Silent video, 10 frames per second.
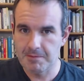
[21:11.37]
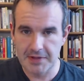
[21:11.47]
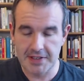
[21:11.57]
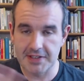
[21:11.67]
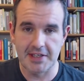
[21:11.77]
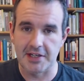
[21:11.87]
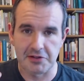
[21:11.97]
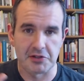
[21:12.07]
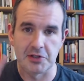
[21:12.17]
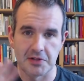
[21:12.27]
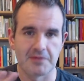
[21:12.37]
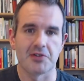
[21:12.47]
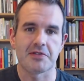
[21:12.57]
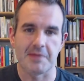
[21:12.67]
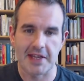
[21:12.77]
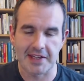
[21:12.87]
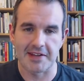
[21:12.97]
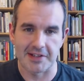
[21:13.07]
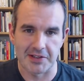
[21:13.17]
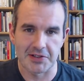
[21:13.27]
this is in another universe from
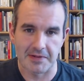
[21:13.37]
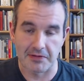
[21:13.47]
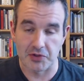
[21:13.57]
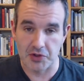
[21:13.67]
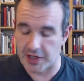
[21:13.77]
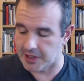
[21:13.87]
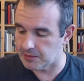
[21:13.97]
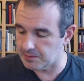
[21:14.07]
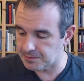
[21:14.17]
anything else you've ever tried.